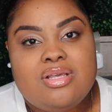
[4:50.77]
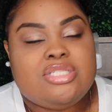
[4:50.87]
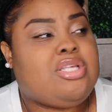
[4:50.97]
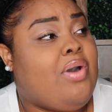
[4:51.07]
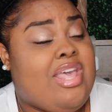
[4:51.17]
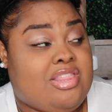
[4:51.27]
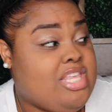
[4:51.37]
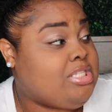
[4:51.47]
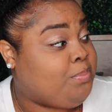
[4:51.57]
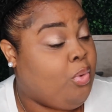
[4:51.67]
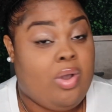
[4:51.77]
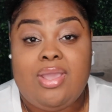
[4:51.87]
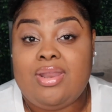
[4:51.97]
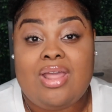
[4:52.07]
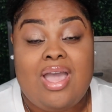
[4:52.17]
So at this
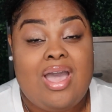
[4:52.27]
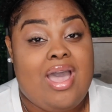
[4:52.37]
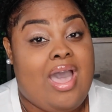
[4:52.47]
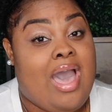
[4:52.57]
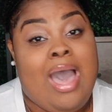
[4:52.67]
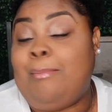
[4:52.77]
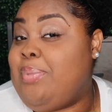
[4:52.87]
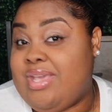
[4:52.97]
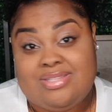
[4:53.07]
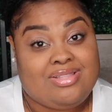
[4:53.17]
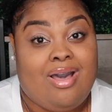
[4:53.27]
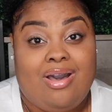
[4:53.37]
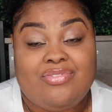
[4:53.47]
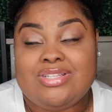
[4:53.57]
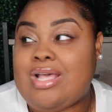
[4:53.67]
point, I'm pissed
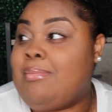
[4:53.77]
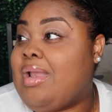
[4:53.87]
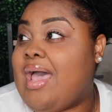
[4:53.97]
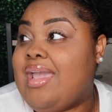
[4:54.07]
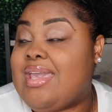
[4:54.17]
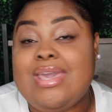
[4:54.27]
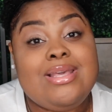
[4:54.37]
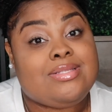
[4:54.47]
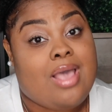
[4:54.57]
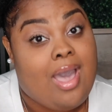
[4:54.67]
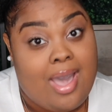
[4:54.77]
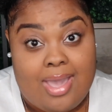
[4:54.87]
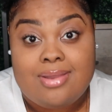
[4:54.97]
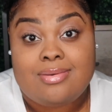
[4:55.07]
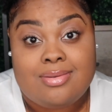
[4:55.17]
off, because I'm like, it's hot.